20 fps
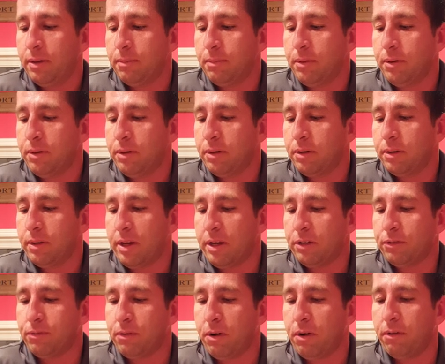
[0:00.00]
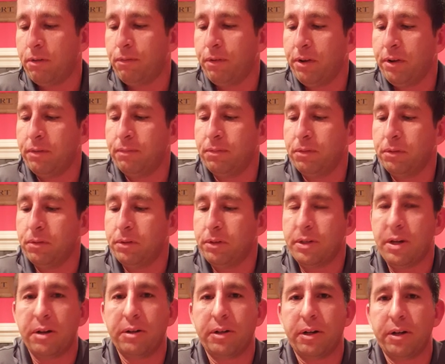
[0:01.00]
But uh, thanks for all the influence
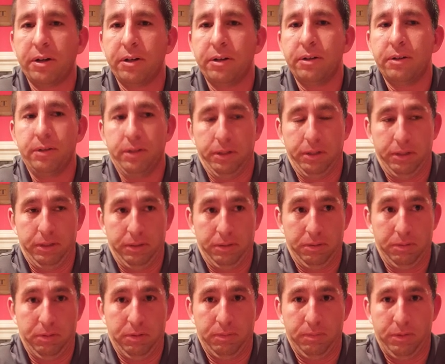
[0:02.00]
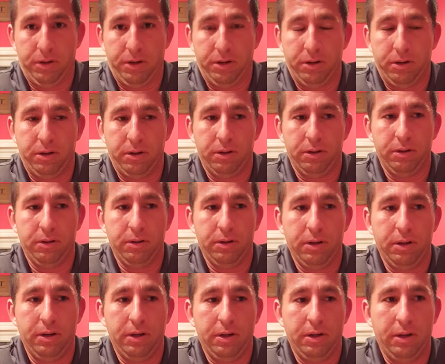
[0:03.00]
out there. And
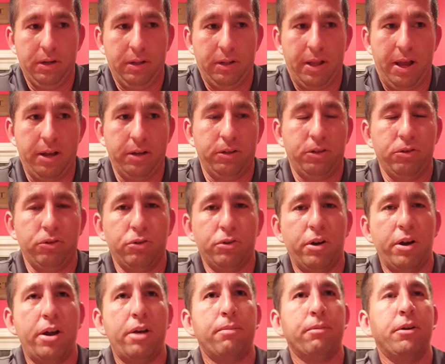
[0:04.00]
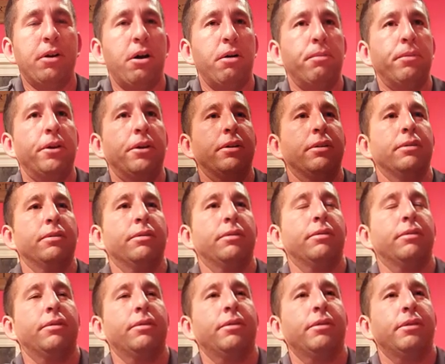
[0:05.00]
uh, like, subscribe, comment,
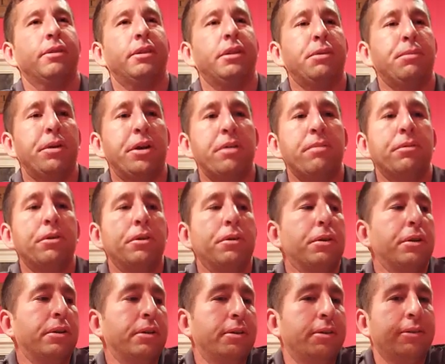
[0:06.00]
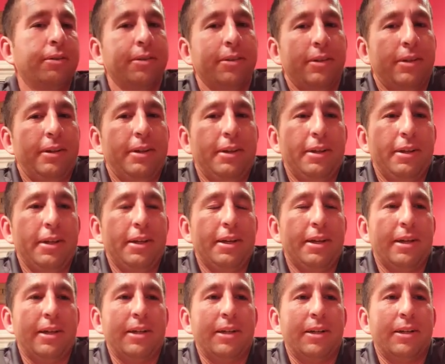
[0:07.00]
tell me how I'm doing.
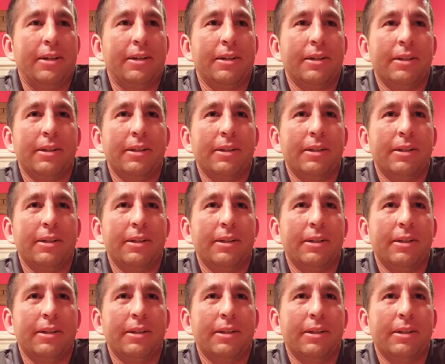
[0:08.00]
And uh,